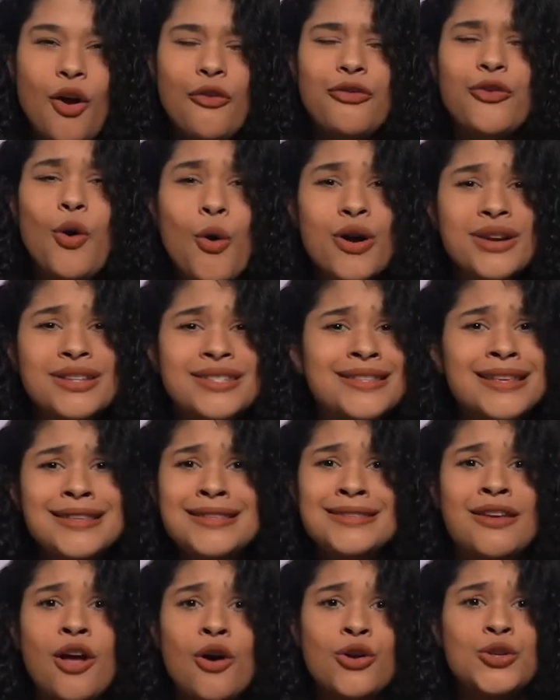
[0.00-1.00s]
Of course, this
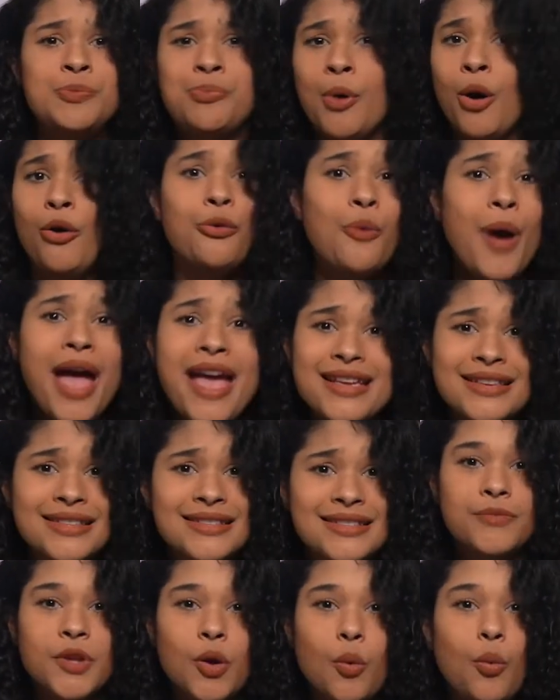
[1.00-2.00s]
goes both
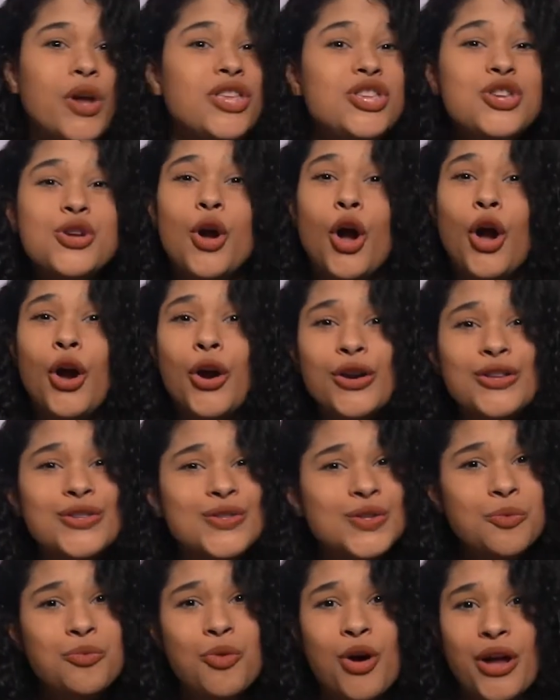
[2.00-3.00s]
ways. When you hurt
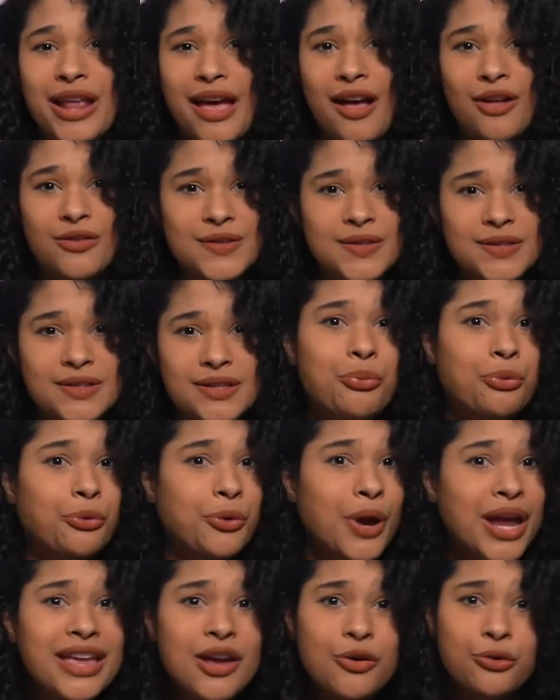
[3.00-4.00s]
someone else,
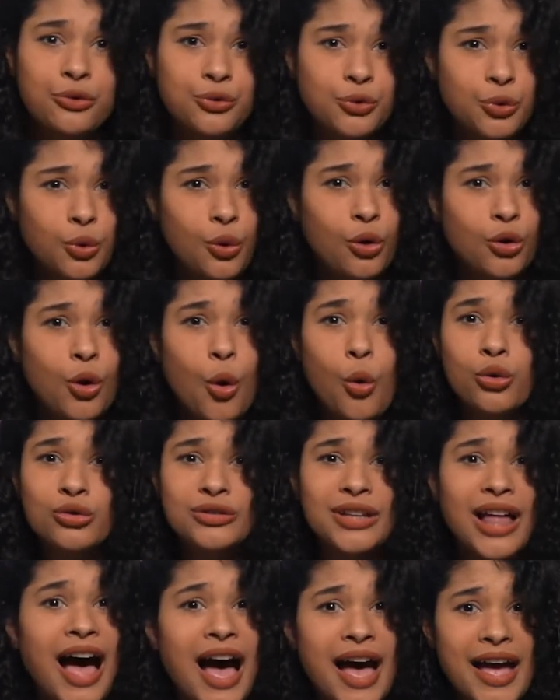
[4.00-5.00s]
break a rule, or
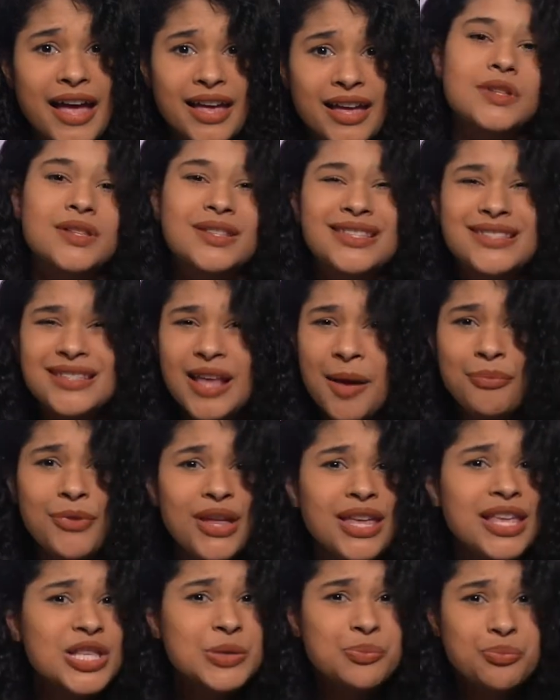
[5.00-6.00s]
lie,
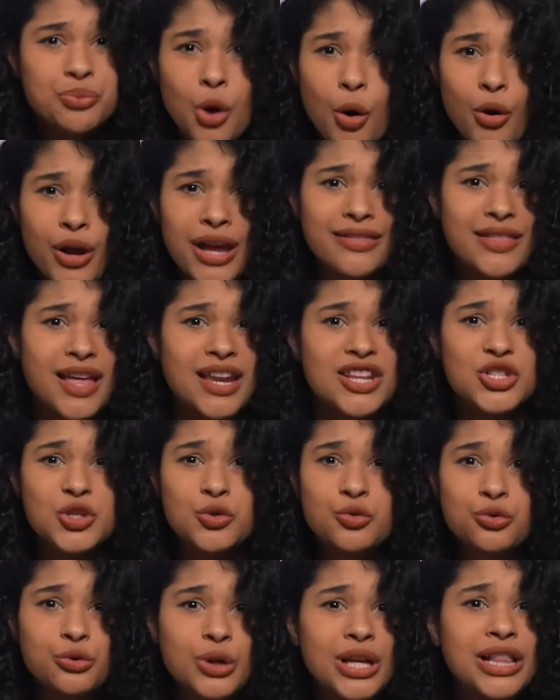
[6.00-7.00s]
something is broken that is
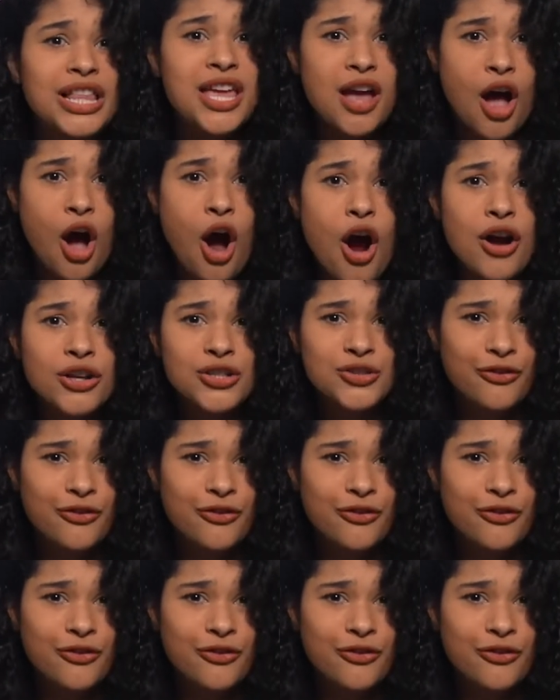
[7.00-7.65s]
really hard to